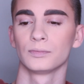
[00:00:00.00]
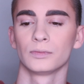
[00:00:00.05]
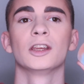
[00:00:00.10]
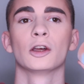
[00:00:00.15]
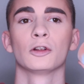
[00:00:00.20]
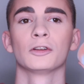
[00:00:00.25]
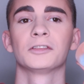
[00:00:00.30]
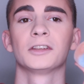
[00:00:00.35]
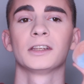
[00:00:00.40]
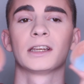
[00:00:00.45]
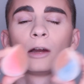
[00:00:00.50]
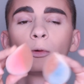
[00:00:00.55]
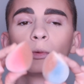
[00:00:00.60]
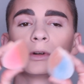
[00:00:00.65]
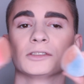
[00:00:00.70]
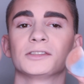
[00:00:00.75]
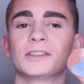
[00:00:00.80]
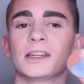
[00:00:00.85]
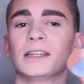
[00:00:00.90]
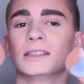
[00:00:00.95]
The only thing I
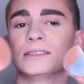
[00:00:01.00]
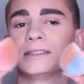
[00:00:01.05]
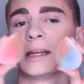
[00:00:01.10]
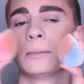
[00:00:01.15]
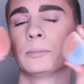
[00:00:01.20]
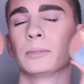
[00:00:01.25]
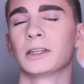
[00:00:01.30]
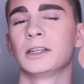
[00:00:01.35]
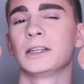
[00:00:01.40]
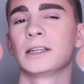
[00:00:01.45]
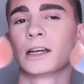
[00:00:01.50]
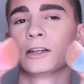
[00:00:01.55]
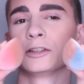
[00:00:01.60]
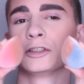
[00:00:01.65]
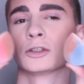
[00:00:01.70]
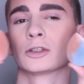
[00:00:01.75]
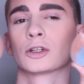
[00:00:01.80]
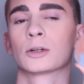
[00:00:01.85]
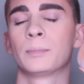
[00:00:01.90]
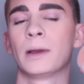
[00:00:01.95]
will say is that blending out your